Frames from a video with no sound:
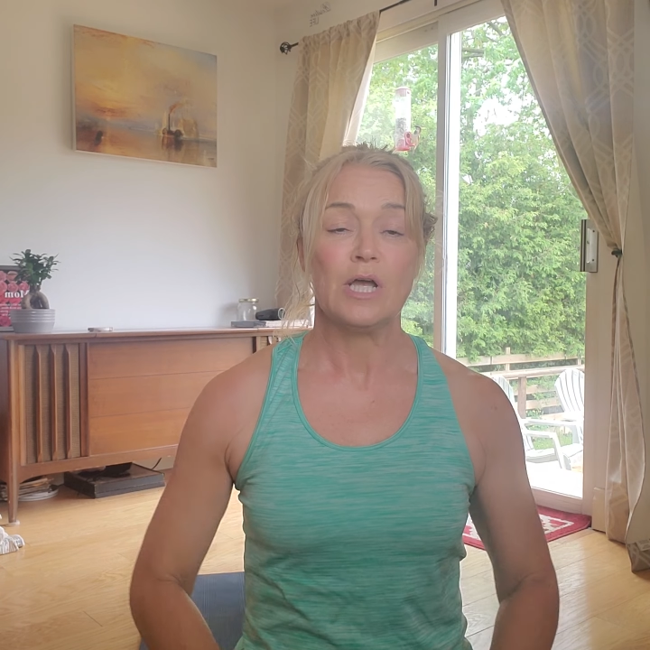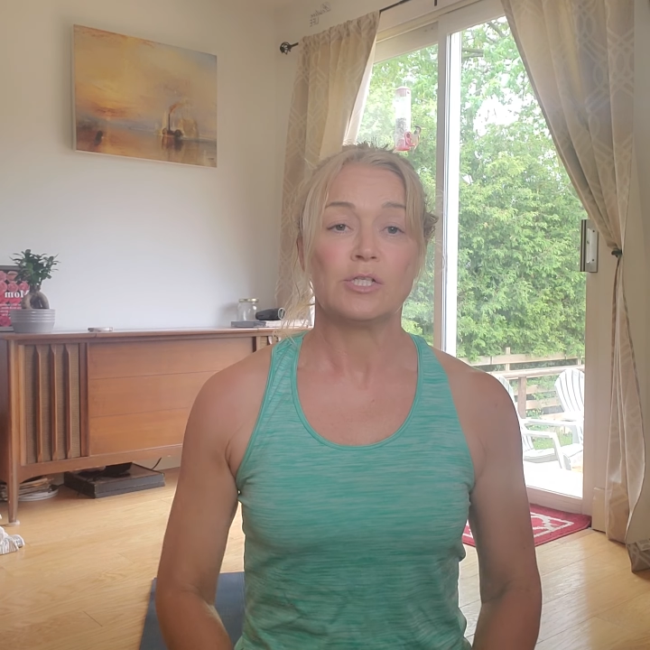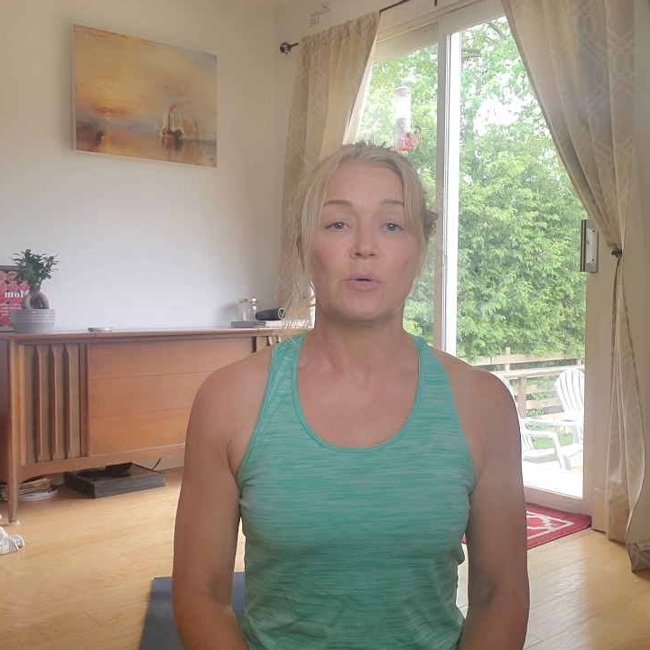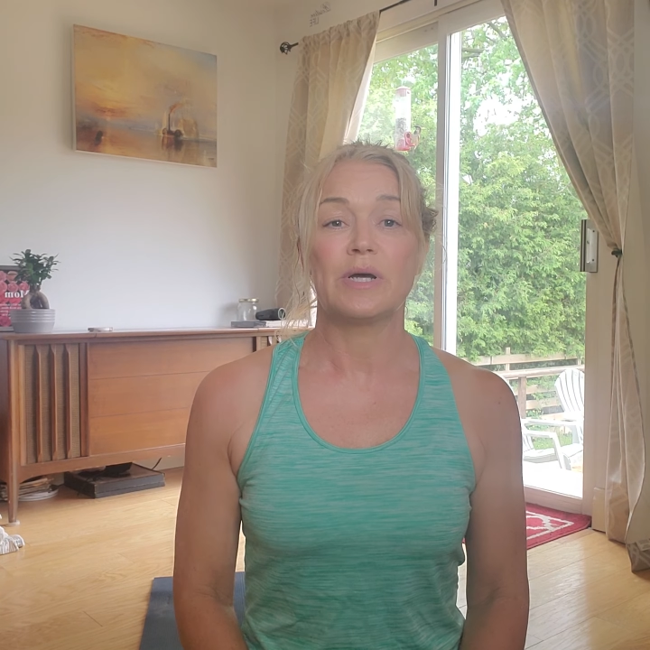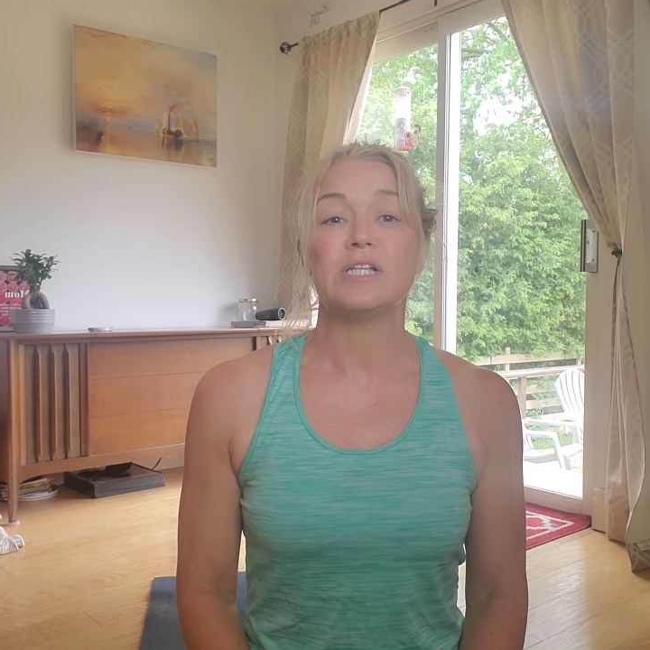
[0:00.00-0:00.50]

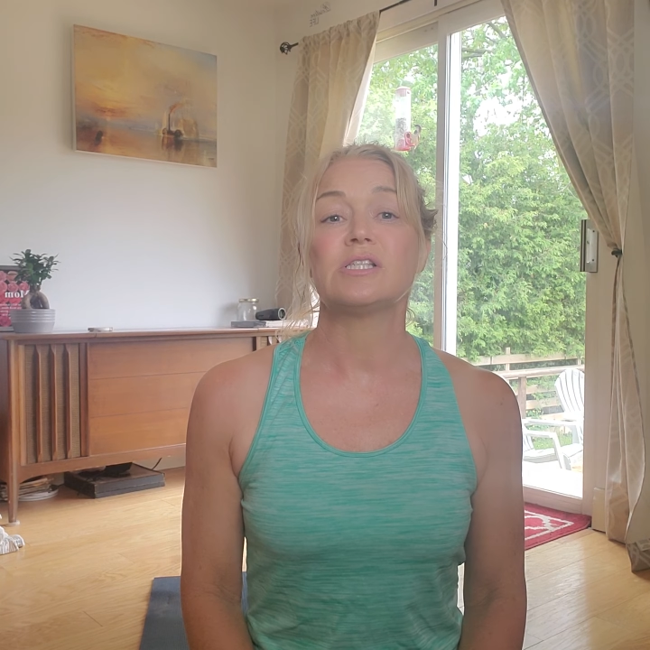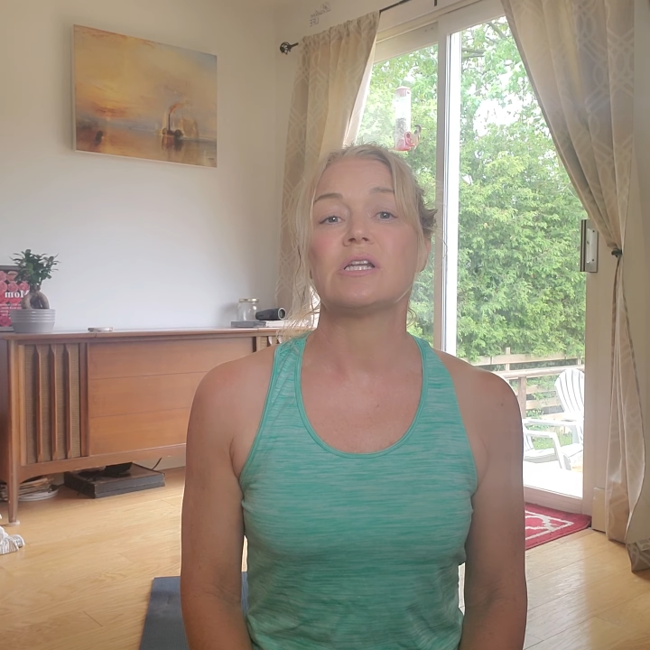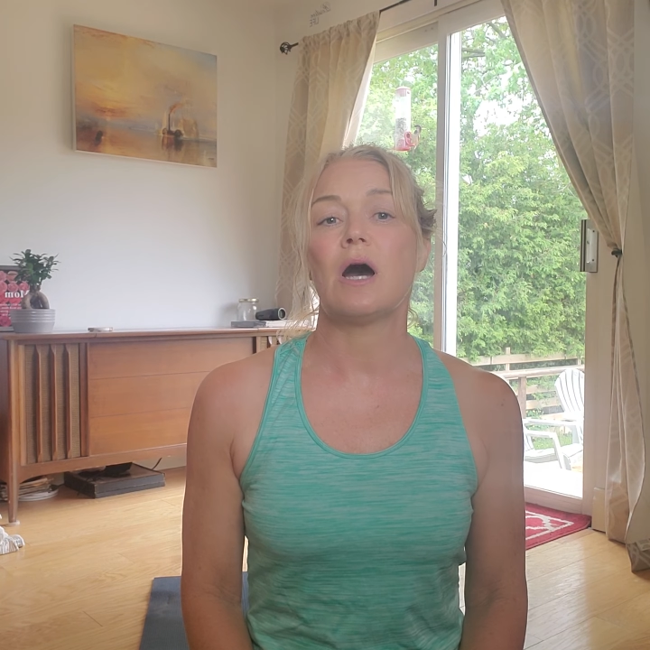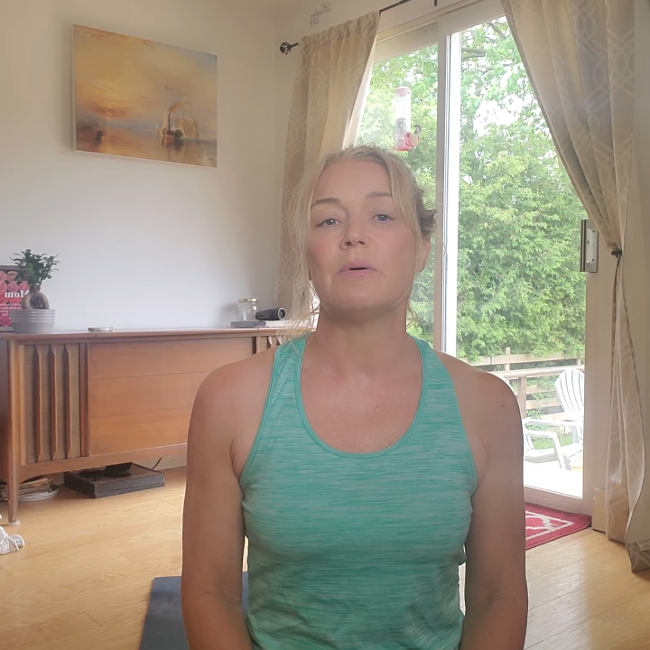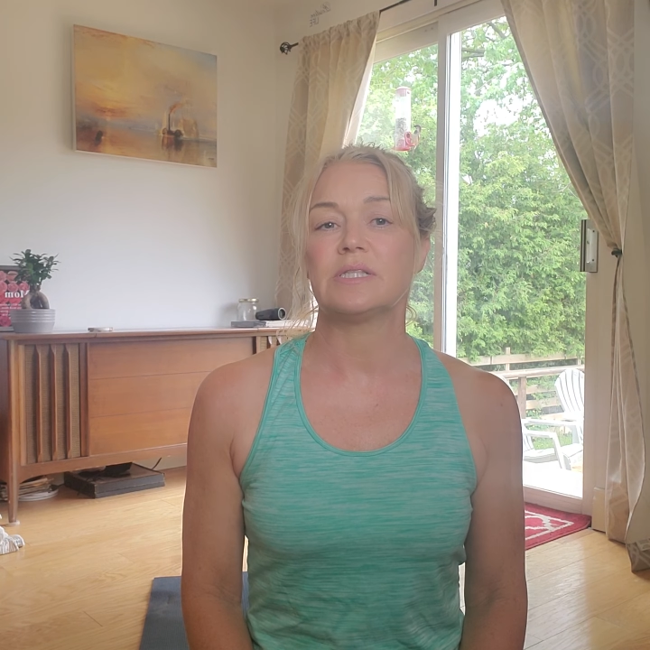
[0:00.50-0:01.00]
So we're going to
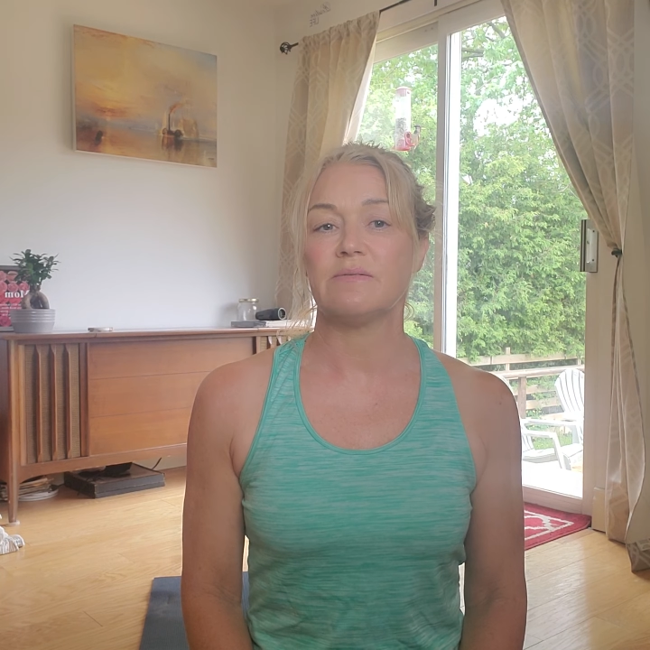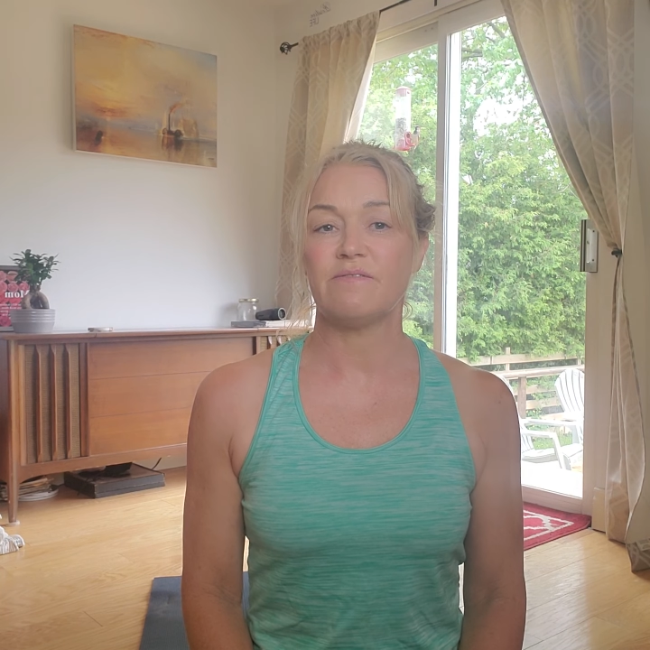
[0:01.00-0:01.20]
start with some